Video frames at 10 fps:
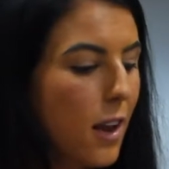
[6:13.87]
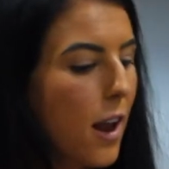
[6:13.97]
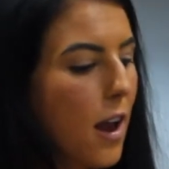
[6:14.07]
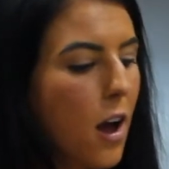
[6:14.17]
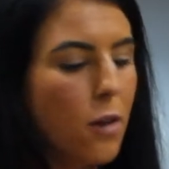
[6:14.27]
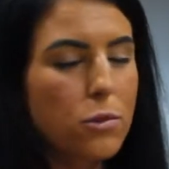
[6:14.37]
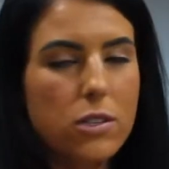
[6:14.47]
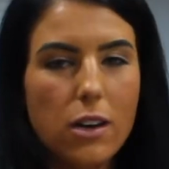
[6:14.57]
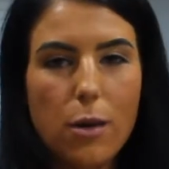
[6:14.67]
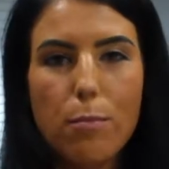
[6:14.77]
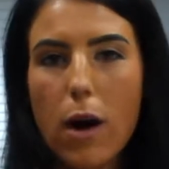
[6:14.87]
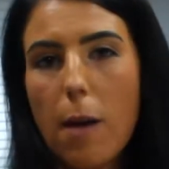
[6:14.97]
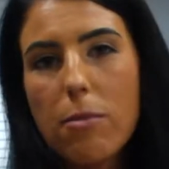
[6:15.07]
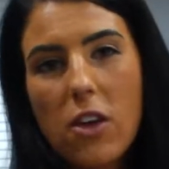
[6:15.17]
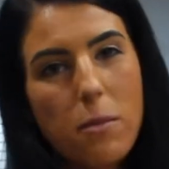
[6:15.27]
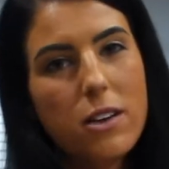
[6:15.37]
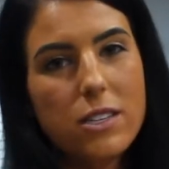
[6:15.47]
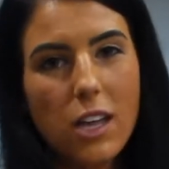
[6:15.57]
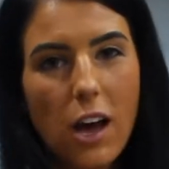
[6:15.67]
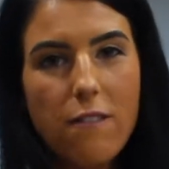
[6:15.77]
and now I'm just going to pop them into
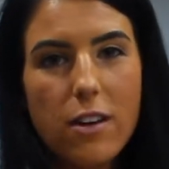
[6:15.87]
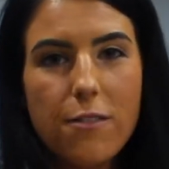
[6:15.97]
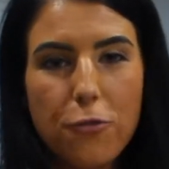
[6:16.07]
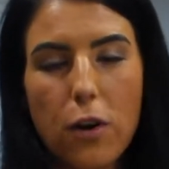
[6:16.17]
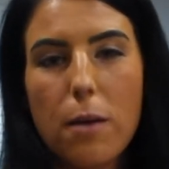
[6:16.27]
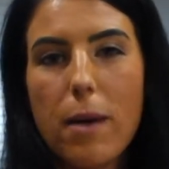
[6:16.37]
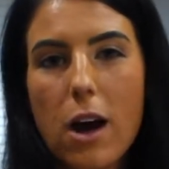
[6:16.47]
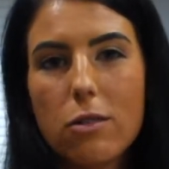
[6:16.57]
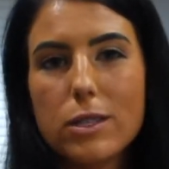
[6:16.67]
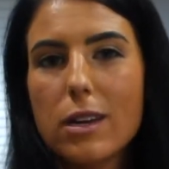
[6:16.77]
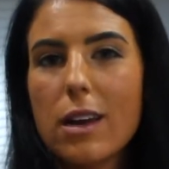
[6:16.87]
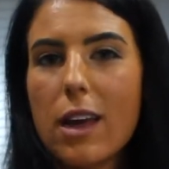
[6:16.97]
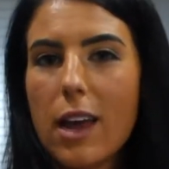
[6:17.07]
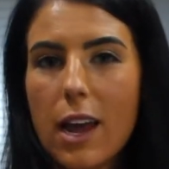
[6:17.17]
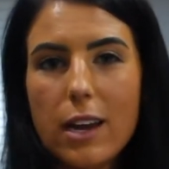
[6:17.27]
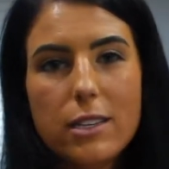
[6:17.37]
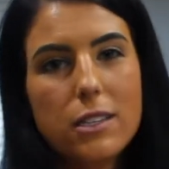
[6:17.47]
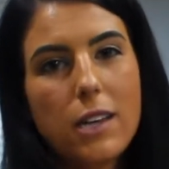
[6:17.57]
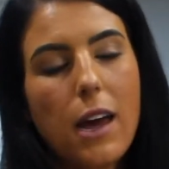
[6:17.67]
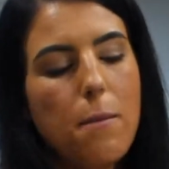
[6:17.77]
the oven for about 8 to
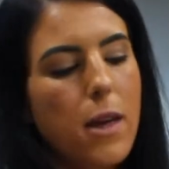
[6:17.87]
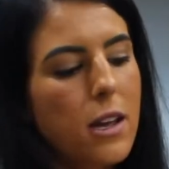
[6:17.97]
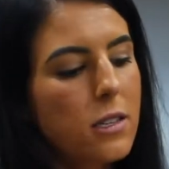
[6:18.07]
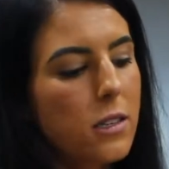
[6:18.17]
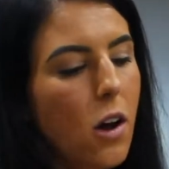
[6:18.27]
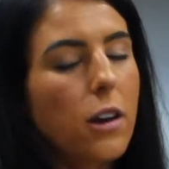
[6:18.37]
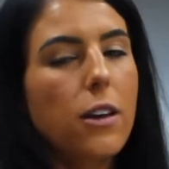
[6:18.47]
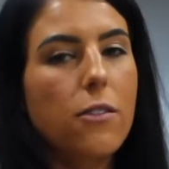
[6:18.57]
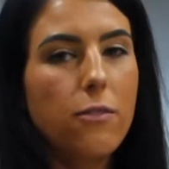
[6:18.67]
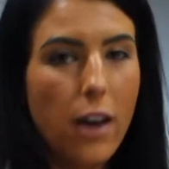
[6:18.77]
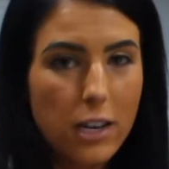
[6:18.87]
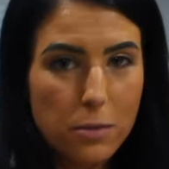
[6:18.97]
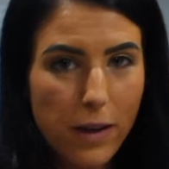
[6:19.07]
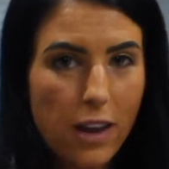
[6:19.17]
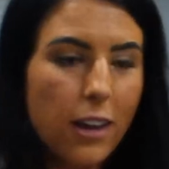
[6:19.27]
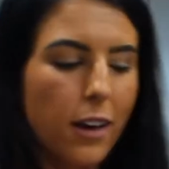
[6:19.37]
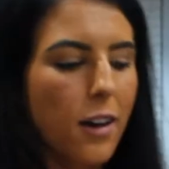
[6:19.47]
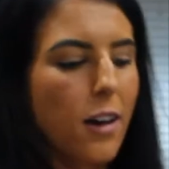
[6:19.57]
10 minutes on convec bake,